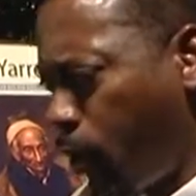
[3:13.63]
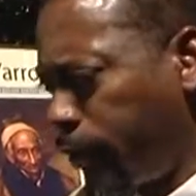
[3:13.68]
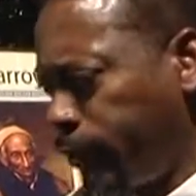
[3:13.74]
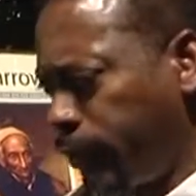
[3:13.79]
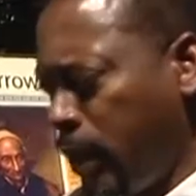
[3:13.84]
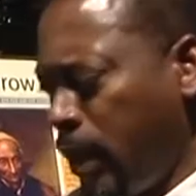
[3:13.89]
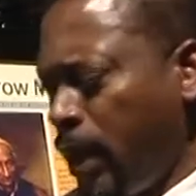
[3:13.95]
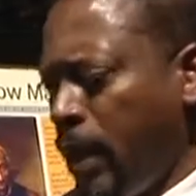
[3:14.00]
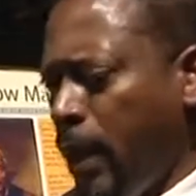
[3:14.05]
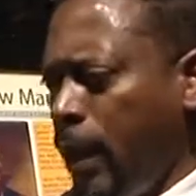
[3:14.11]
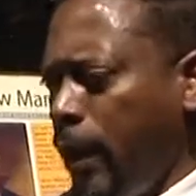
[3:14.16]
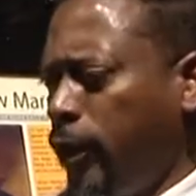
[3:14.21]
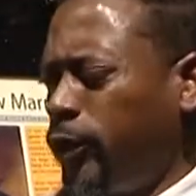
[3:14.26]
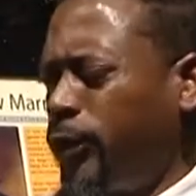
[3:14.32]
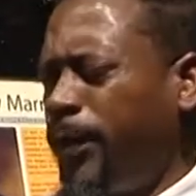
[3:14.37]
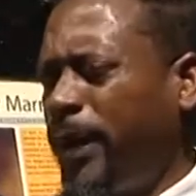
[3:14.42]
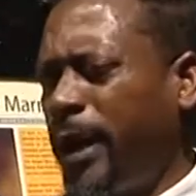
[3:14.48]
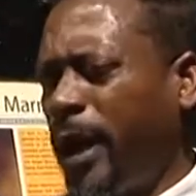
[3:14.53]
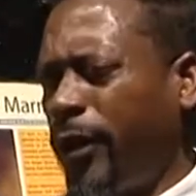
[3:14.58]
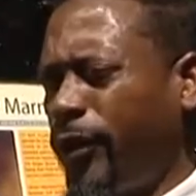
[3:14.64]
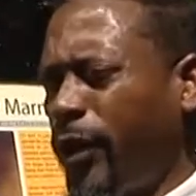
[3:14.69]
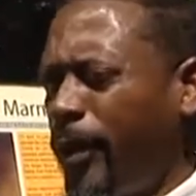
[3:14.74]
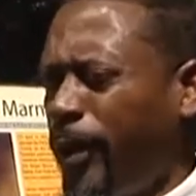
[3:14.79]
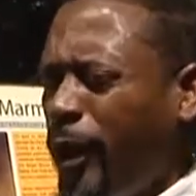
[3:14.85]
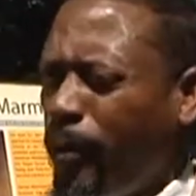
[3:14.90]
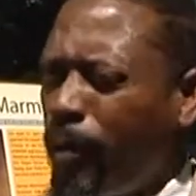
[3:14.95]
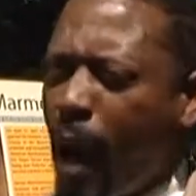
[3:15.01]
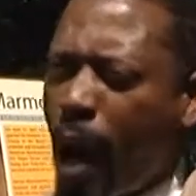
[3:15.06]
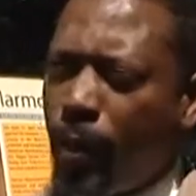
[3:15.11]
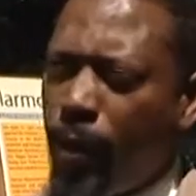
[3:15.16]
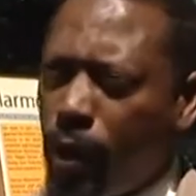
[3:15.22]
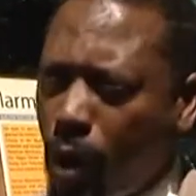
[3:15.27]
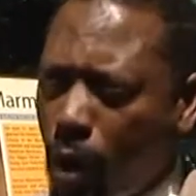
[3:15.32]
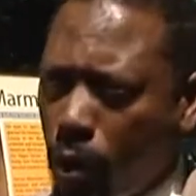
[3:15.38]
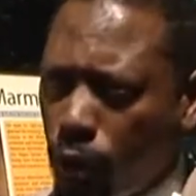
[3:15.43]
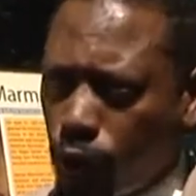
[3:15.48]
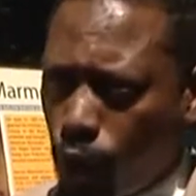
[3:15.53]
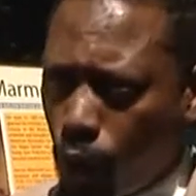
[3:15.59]
It was because some of these Barbary
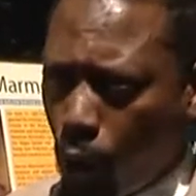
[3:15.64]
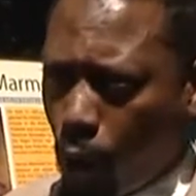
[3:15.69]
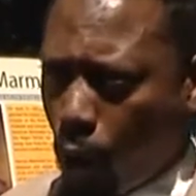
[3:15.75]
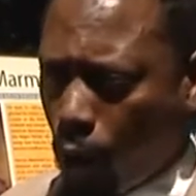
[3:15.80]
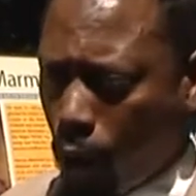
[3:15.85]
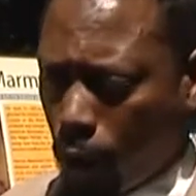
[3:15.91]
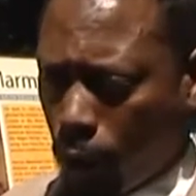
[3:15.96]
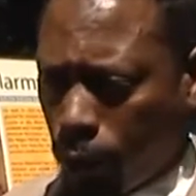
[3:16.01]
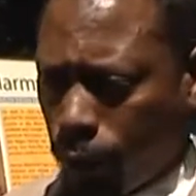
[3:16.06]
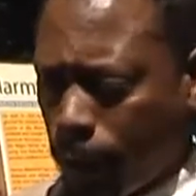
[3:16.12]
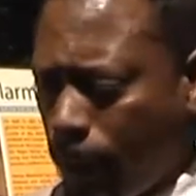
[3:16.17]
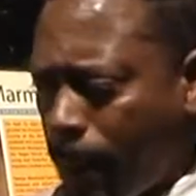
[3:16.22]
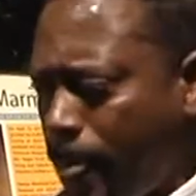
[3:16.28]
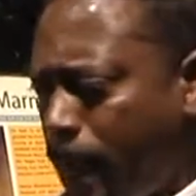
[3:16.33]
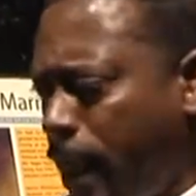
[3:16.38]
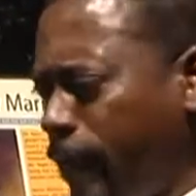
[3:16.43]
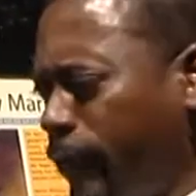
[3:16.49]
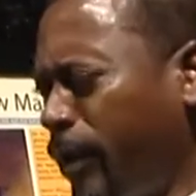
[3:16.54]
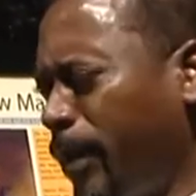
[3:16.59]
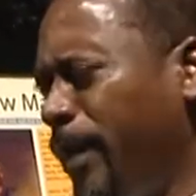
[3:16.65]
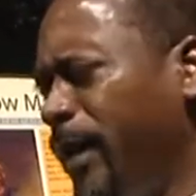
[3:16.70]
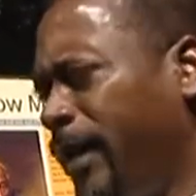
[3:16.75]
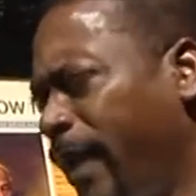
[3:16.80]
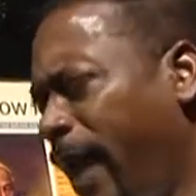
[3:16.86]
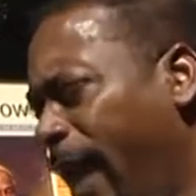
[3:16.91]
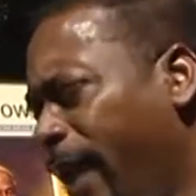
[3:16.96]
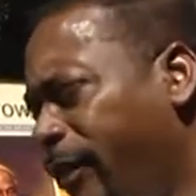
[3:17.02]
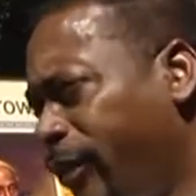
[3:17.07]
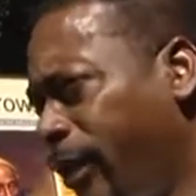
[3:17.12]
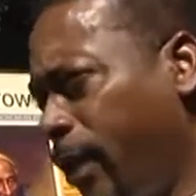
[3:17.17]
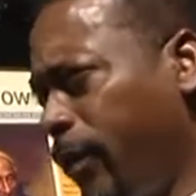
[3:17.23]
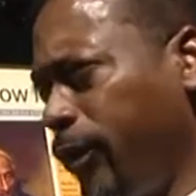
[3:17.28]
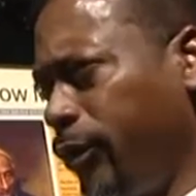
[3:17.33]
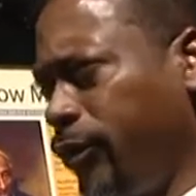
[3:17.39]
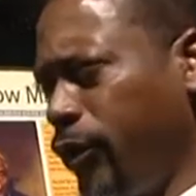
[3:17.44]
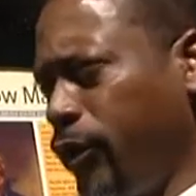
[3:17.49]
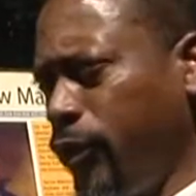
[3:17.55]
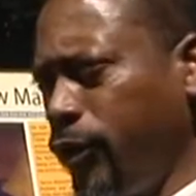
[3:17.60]
Coast Wars and some of the tactics that
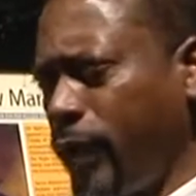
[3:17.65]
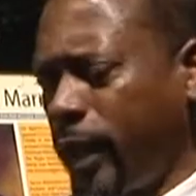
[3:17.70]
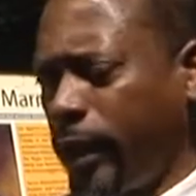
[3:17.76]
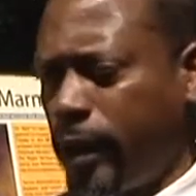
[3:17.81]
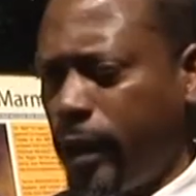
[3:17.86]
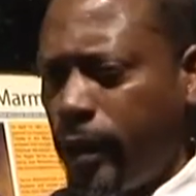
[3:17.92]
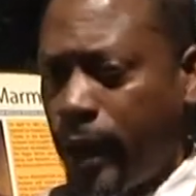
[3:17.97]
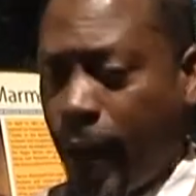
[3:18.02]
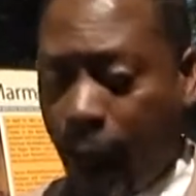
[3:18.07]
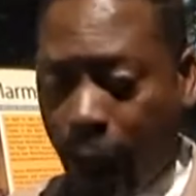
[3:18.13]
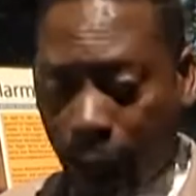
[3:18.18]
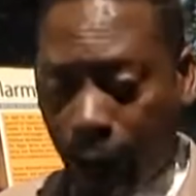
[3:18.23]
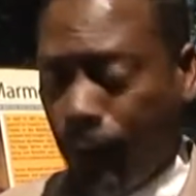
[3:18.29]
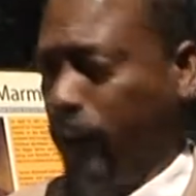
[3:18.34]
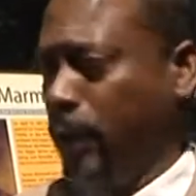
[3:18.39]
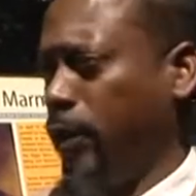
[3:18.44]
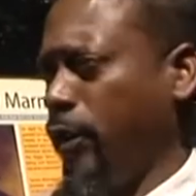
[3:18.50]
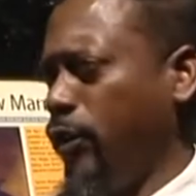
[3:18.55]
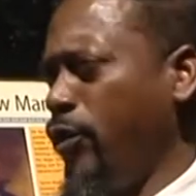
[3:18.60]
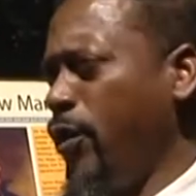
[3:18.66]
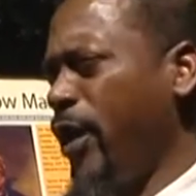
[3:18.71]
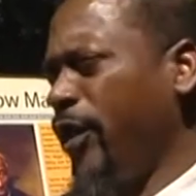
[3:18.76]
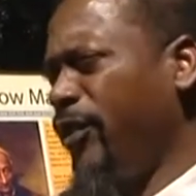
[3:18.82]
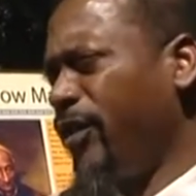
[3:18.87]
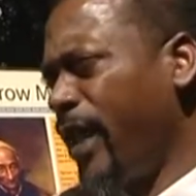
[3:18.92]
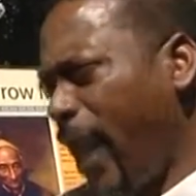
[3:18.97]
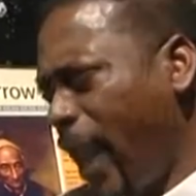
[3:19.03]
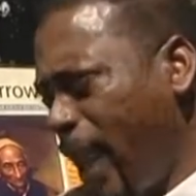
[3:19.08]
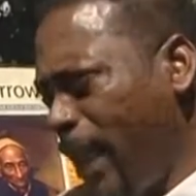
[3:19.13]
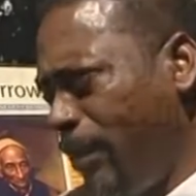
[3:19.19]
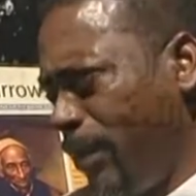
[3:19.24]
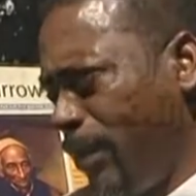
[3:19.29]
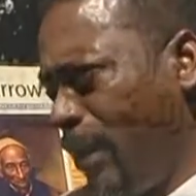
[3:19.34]
was used that the Navy, the U.S. Navy,